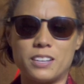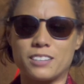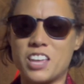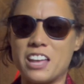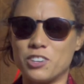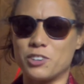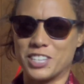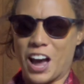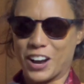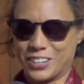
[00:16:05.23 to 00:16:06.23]
like 10
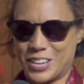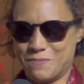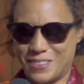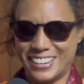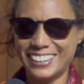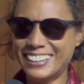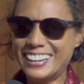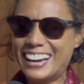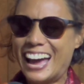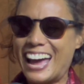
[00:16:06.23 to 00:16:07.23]
years younger than me
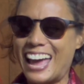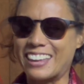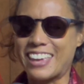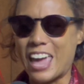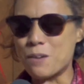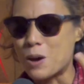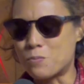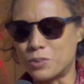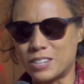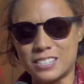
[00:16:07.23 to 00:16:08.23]
and came
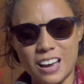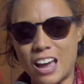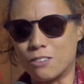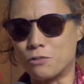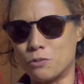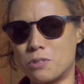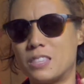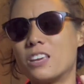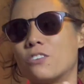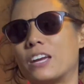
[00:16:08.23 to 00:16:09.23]
up with this kind of new
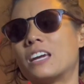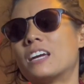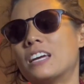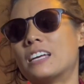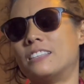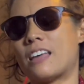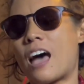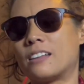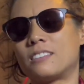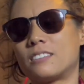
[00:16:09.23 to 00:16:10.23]
theory
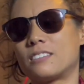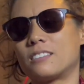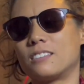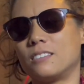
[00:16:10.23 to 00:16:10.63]
that